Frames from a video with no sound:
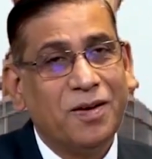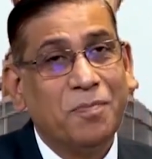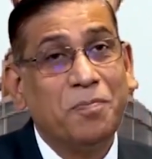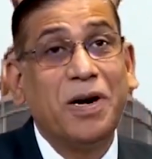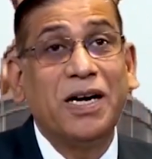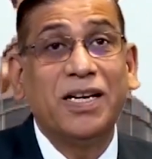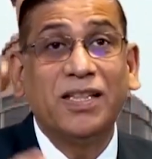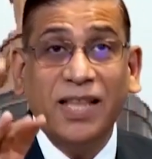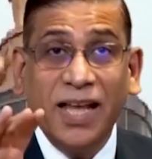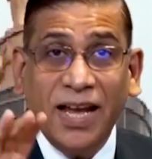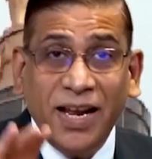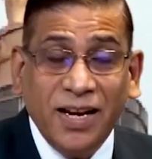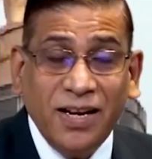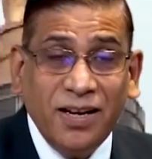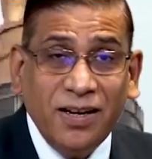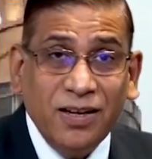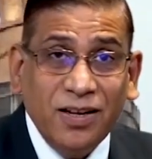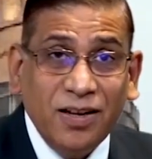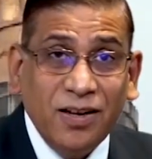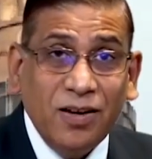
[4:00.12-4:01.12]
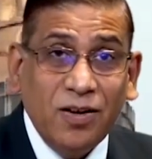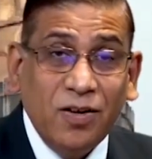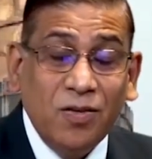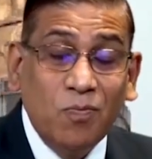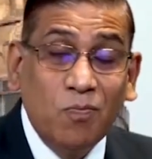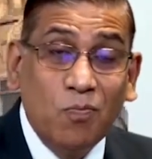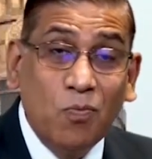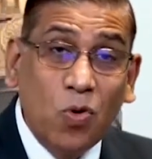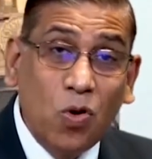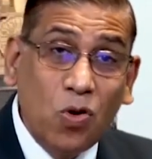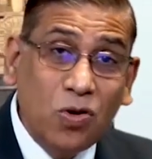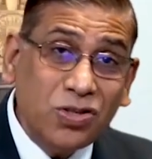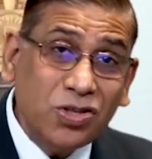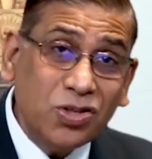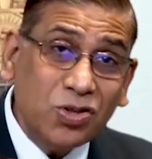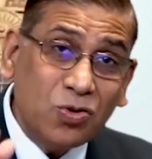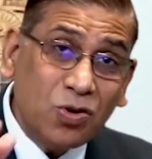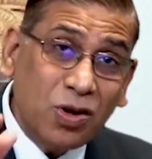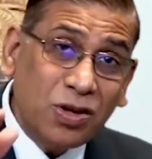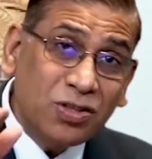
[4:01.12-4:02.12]
But then,
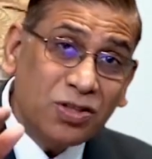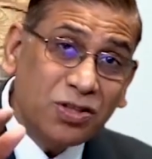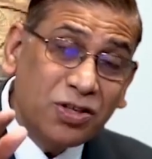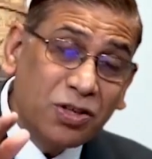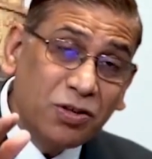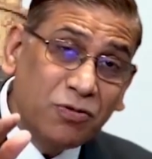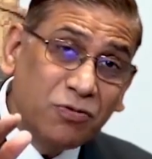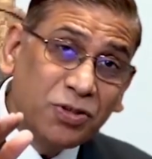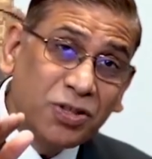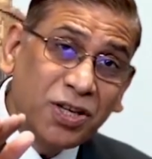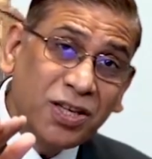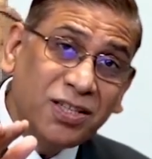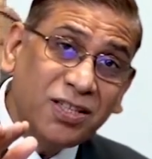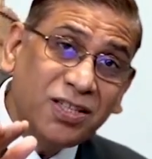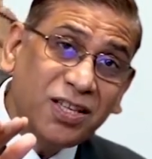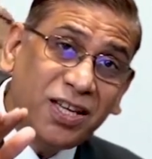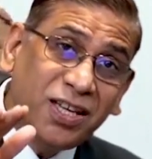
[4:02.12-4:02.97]
most constitutions